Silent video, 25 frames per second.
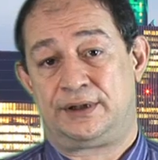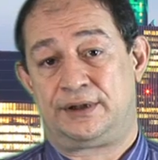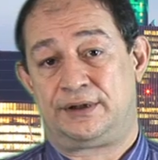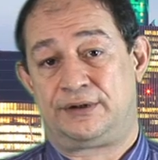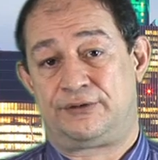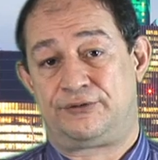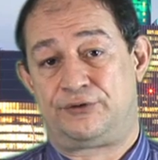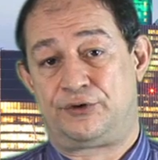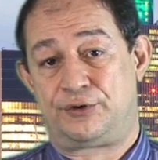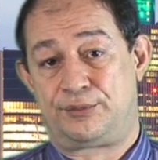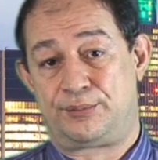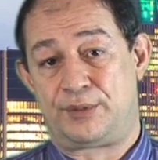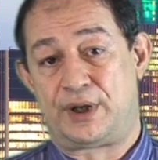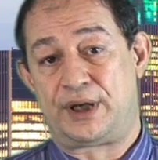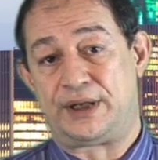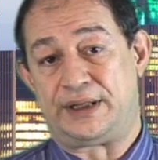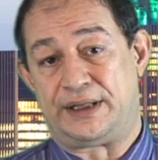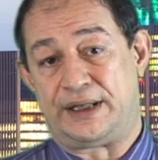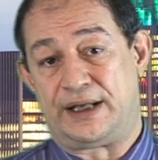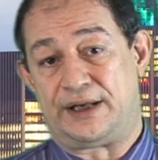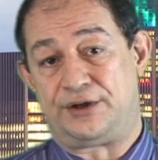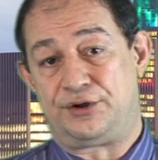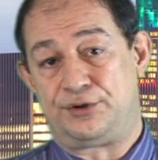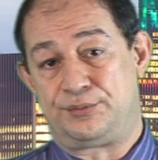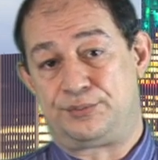for money
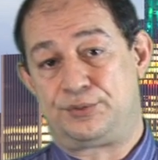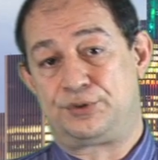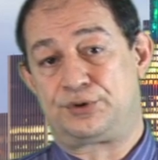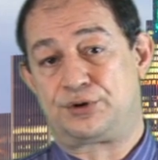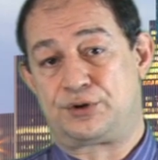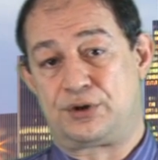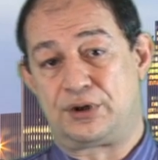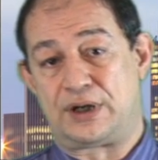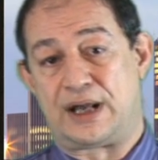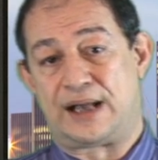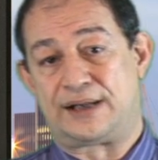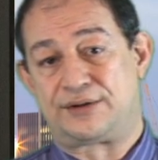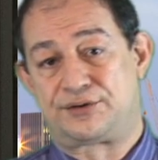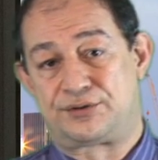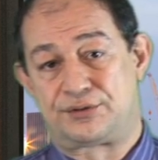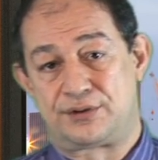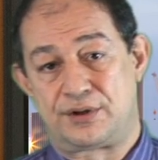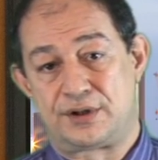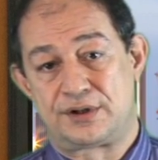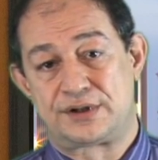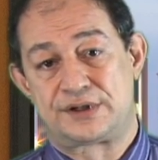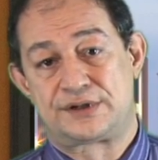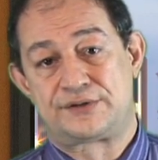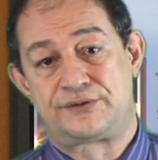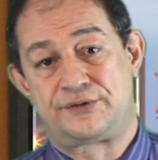and you put
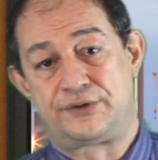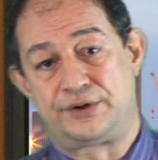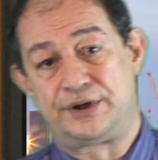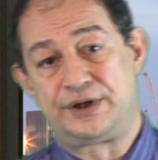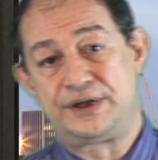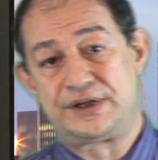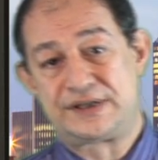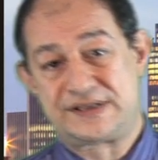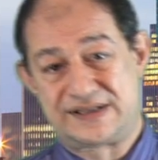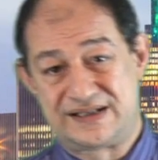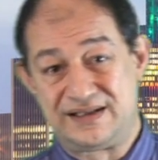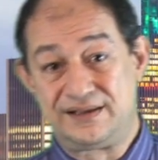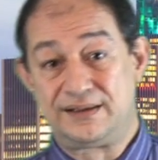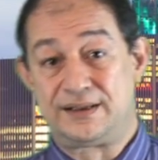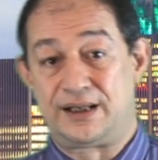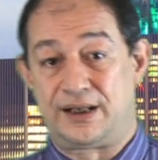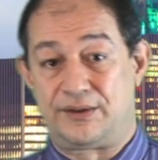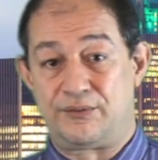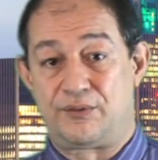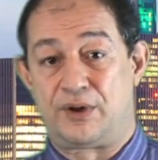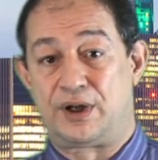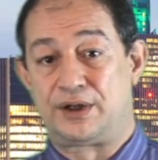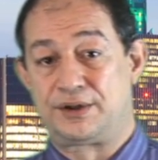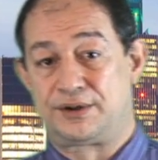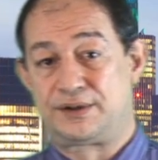collaterals for it. Still, they
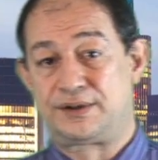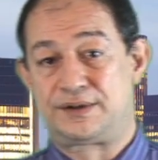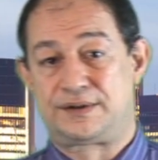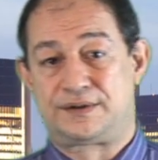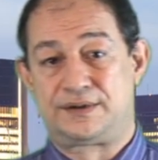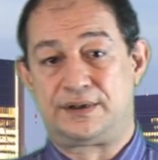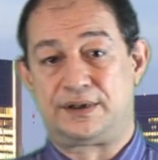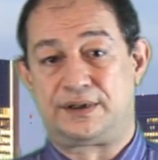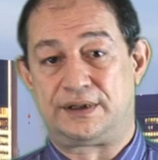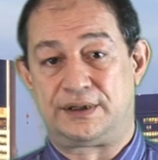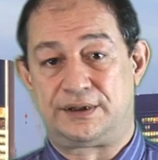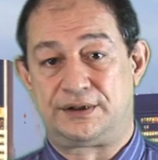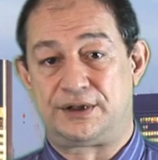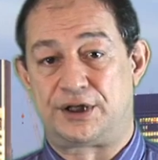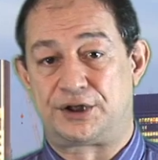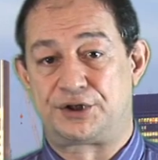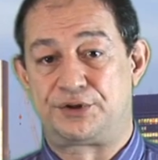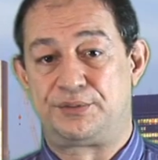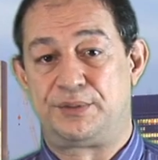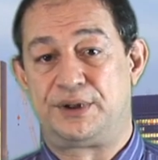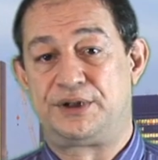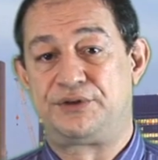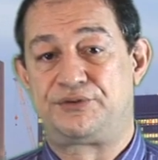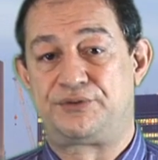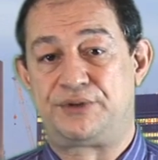want the
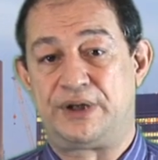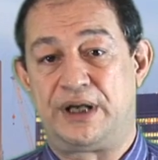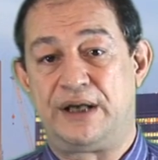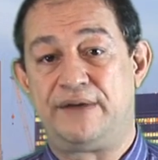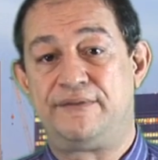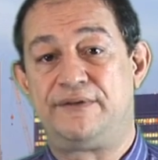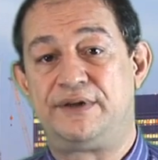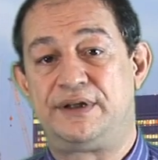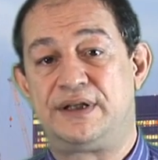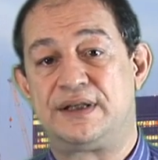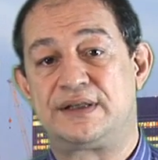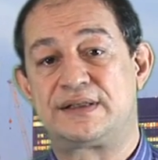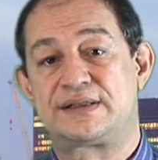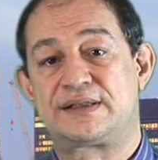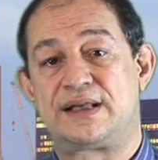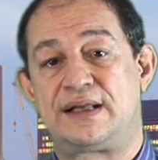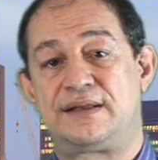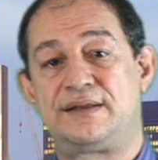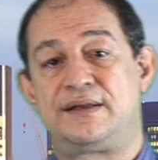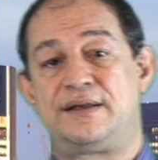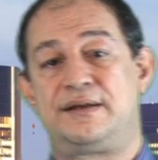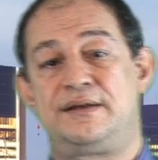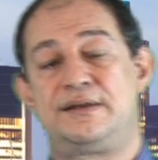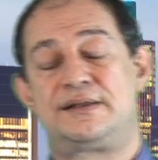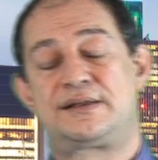documentary evidence that
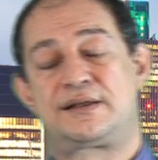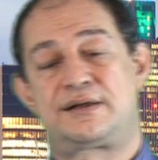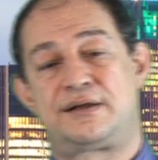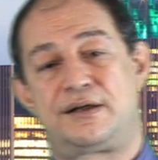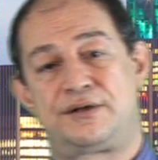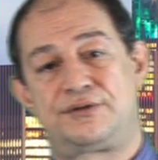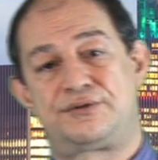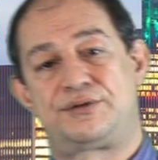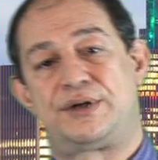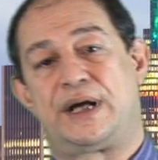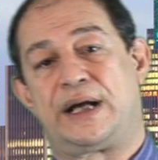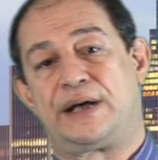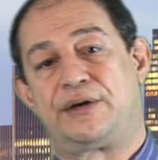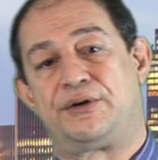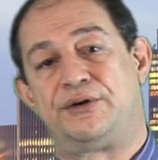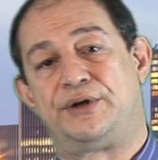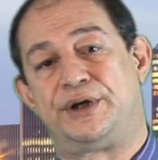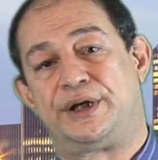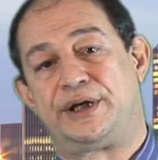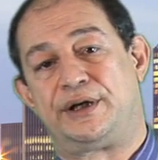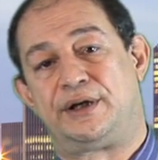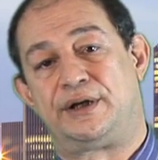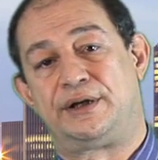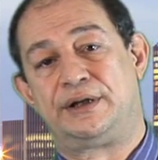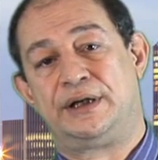there is a contract
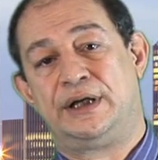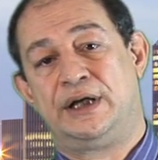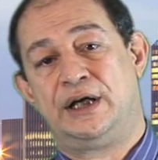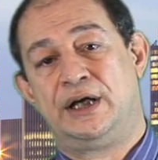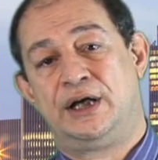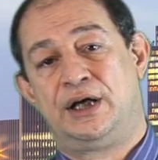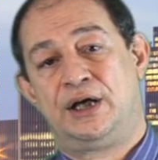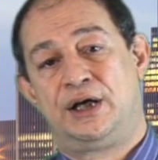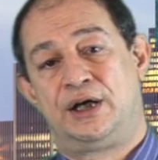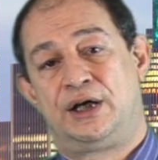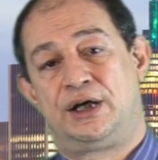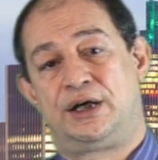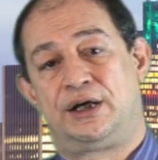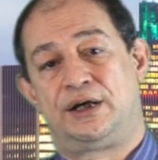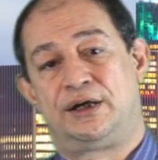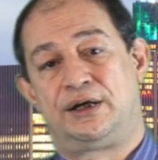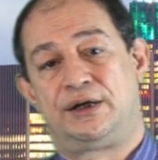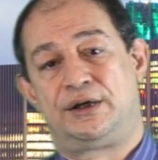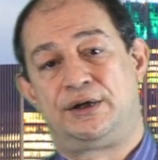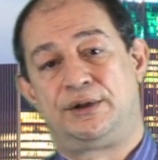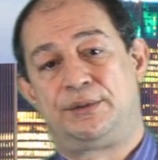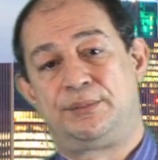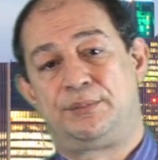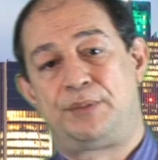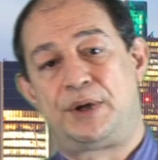going on.
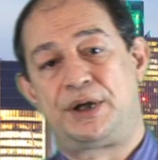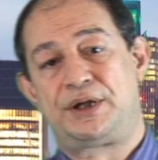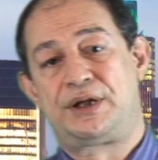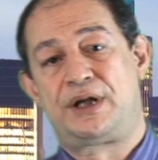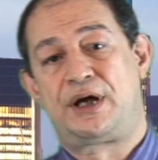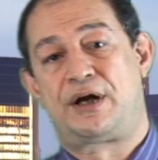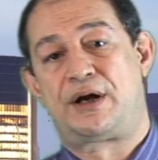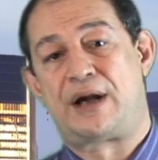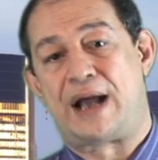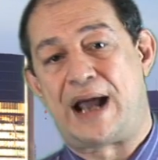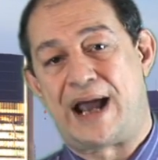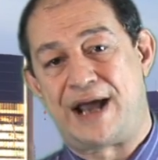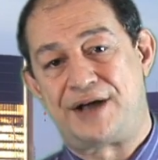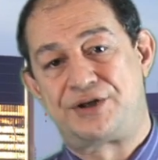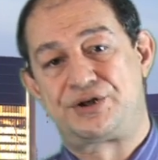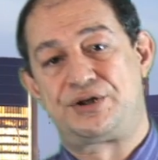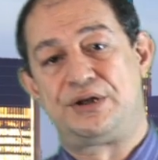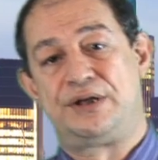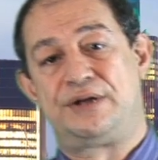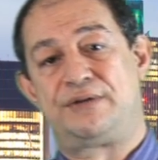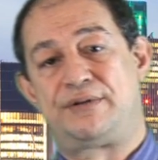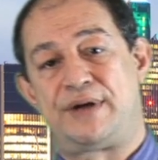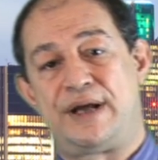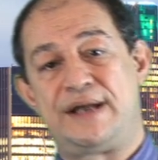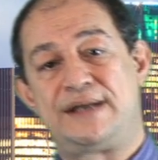But they are
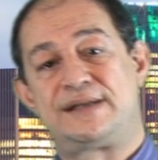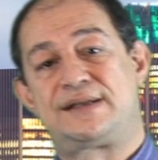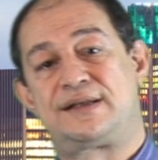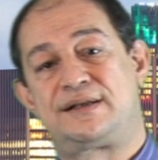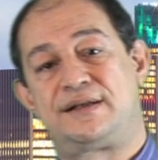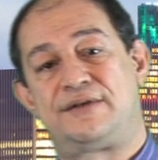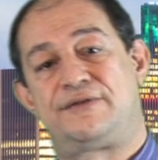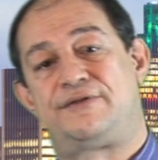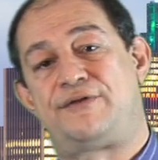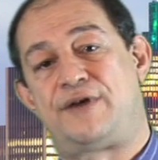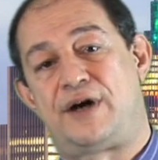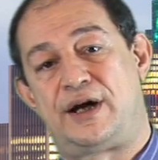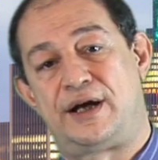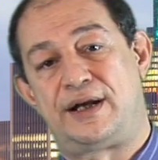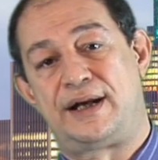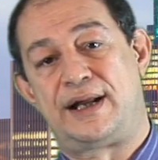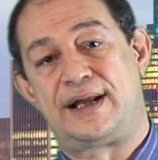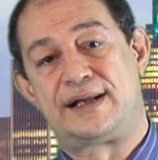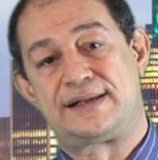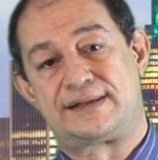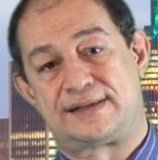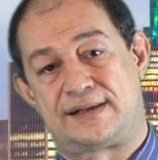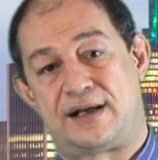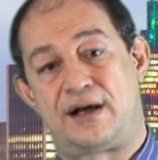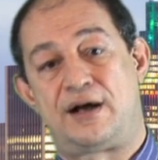actually raising the
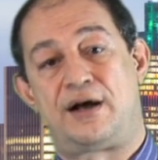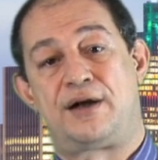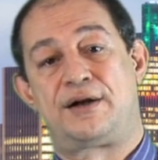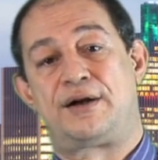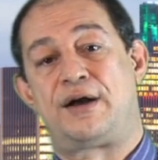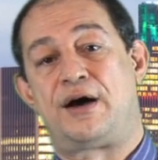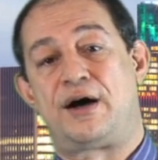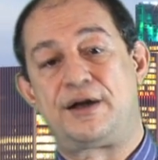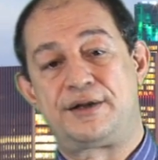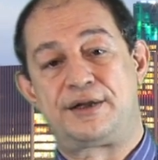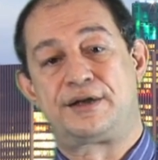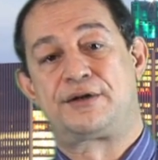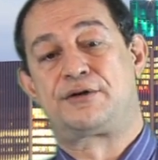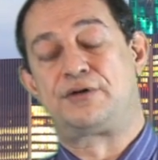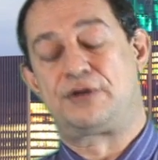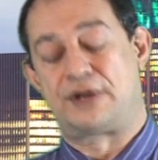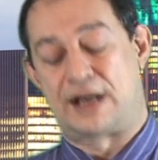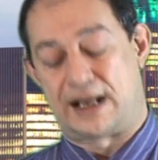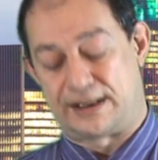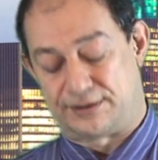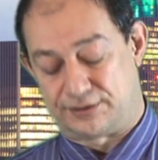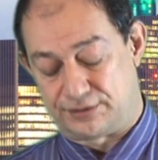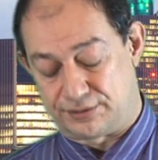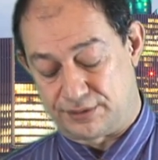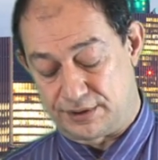finance on other
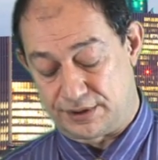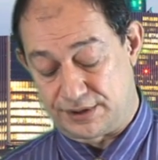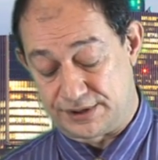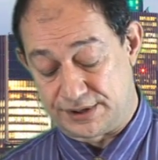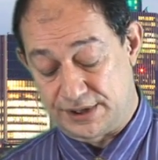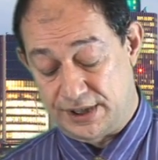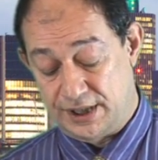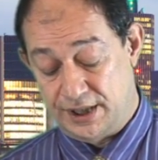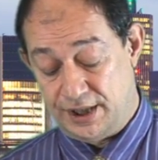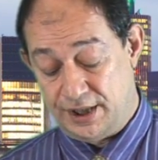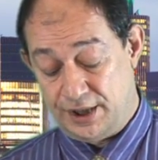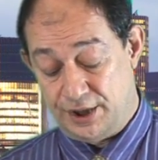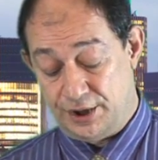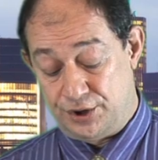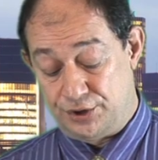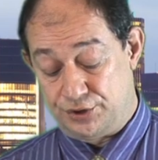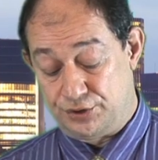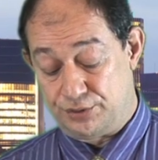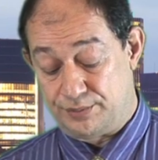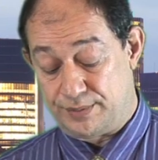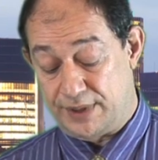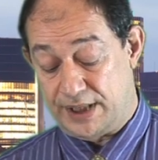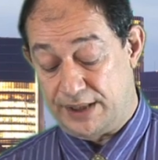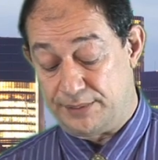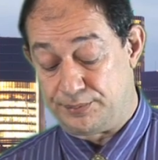collaterals you
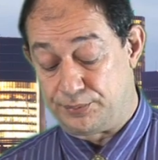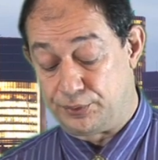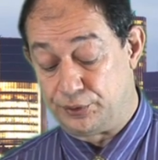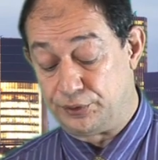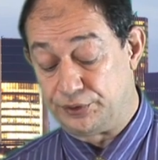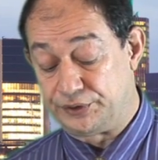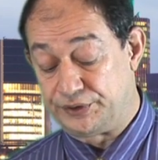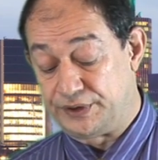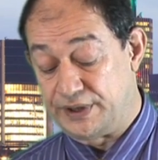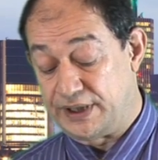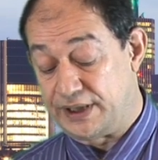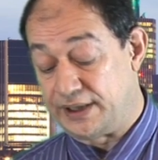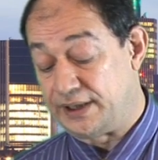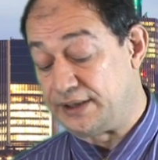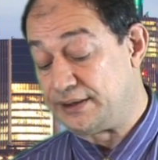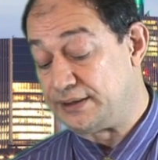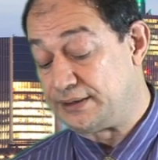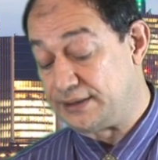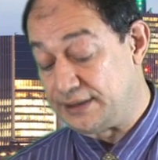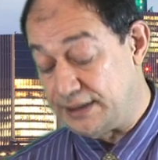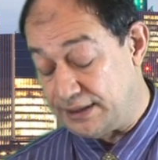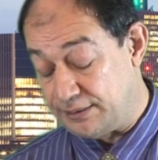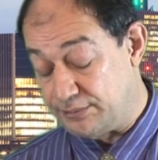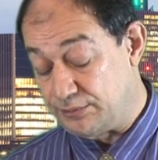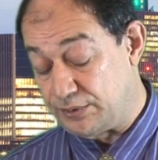may put there.
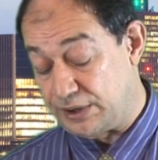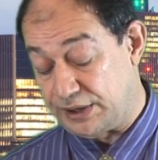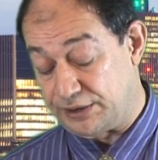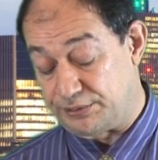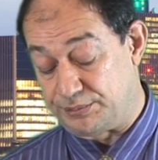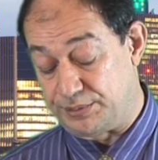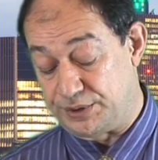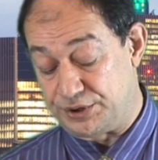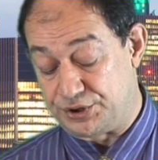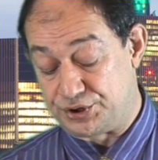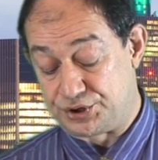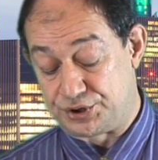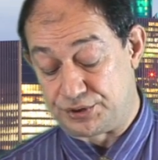There might be